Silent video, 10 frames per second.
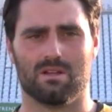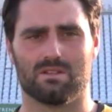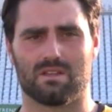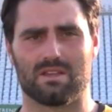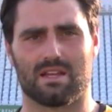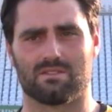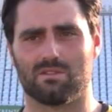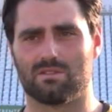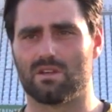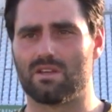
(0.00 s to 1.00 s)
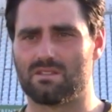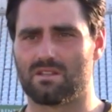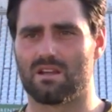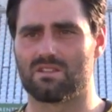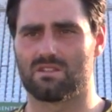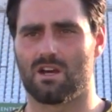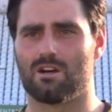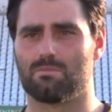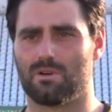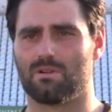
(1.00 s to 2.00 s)
So yeah, 230 is a nice start,
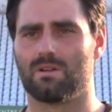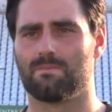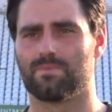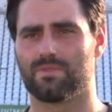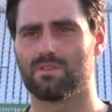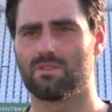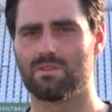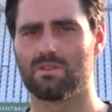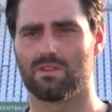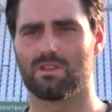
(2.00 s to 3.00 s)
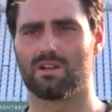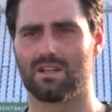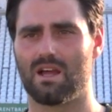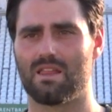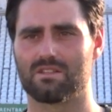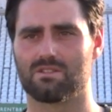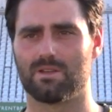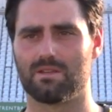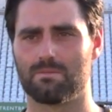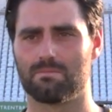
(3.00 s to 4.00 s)
but I'd like that to
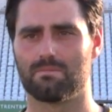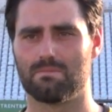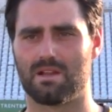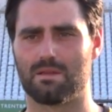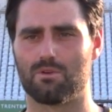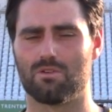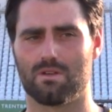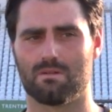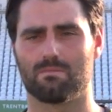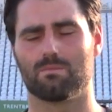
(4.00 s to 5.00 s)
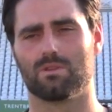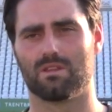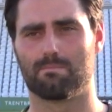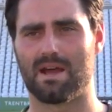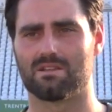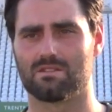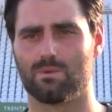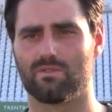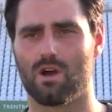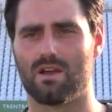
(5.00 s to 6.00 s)
be many more, and with the batters that
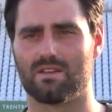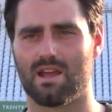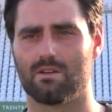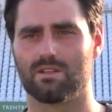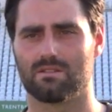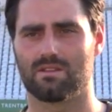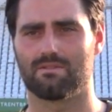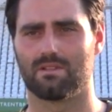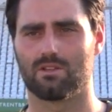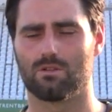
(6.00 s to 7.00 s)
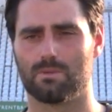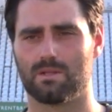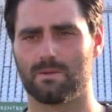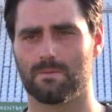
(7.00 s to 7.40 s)
we've got in now, it definitely could be.